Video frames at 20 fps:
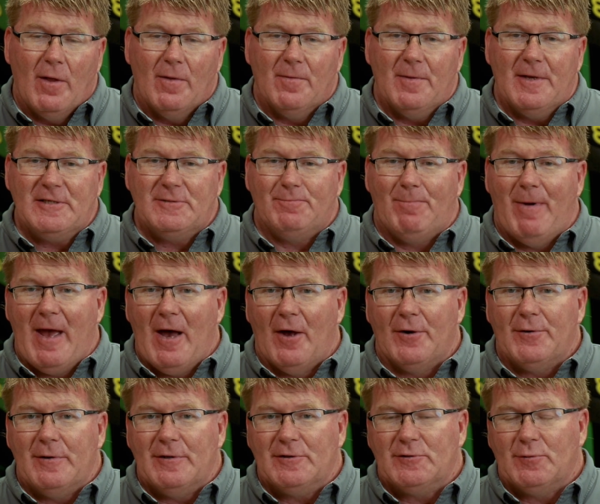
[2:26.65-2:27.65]
These
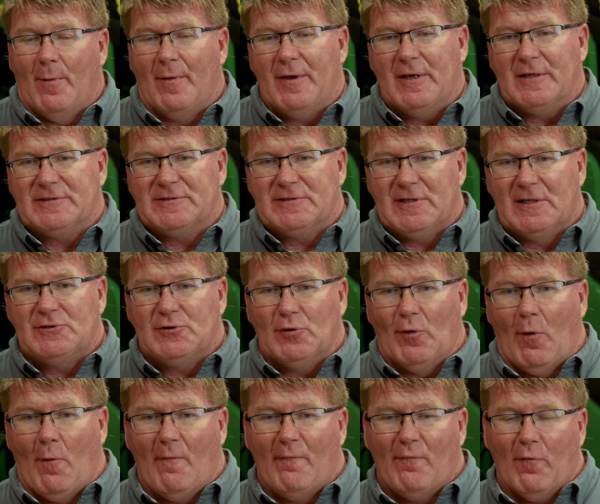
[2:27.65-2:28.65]
boundaries will be
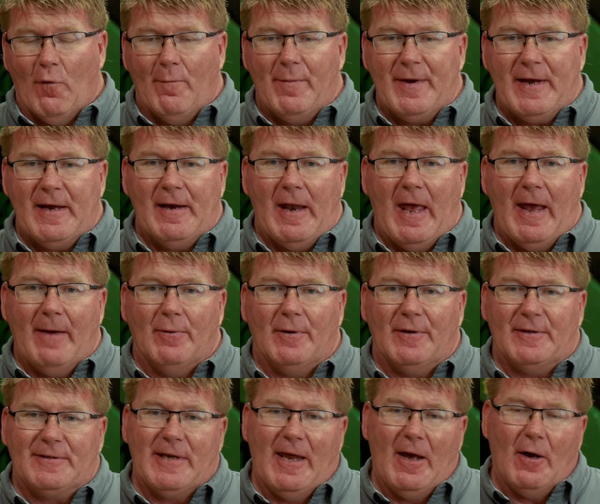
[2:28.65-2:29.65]
essential for being able
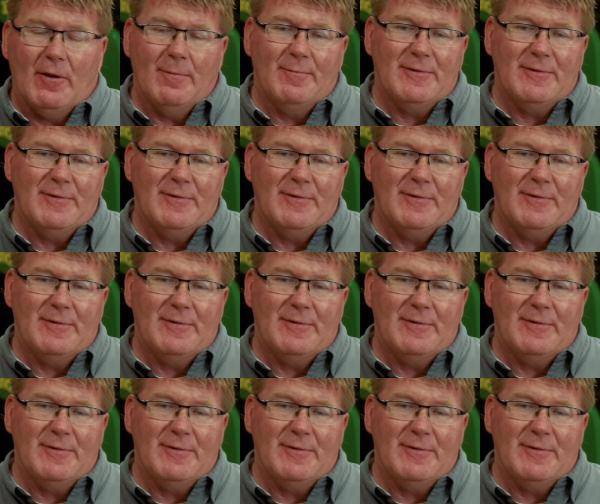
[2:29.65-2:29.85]
to tell the